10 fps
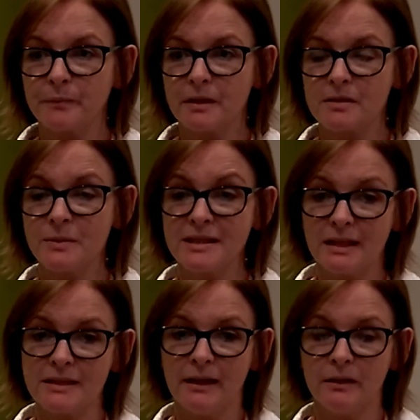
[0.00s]
So we
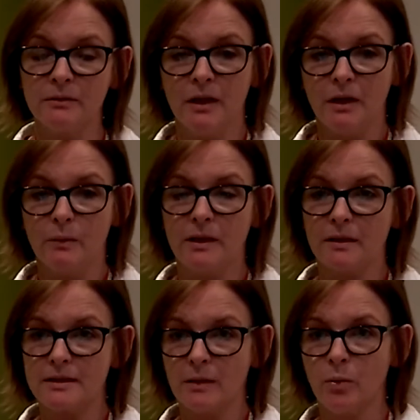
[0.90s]
sat down, we
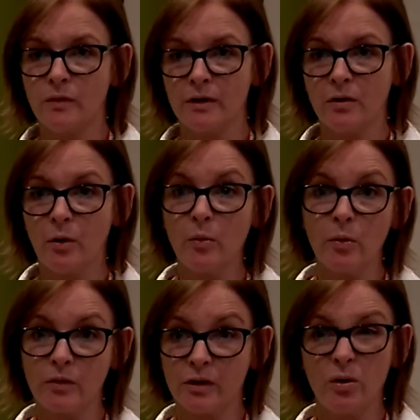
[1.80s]
looked at what the
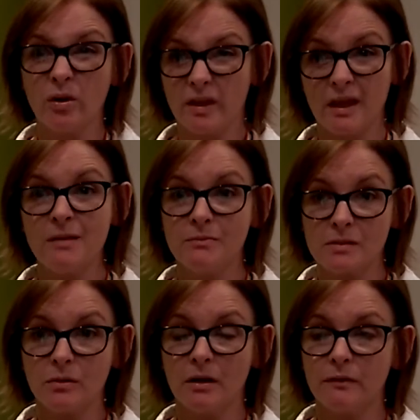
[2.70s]
core
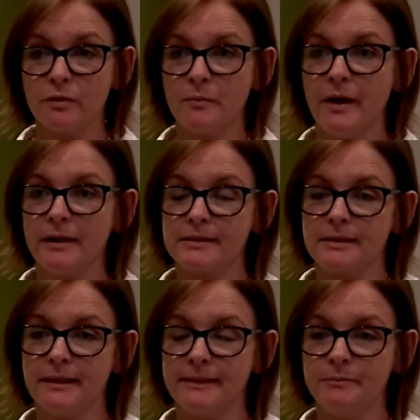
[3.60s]
themes were from that,
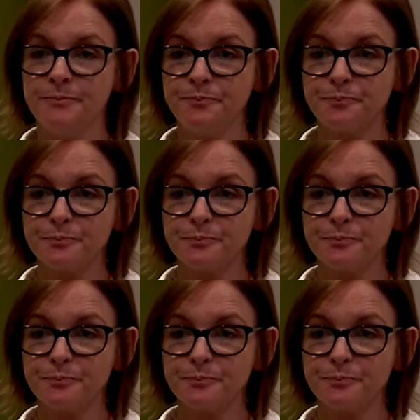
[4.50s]
and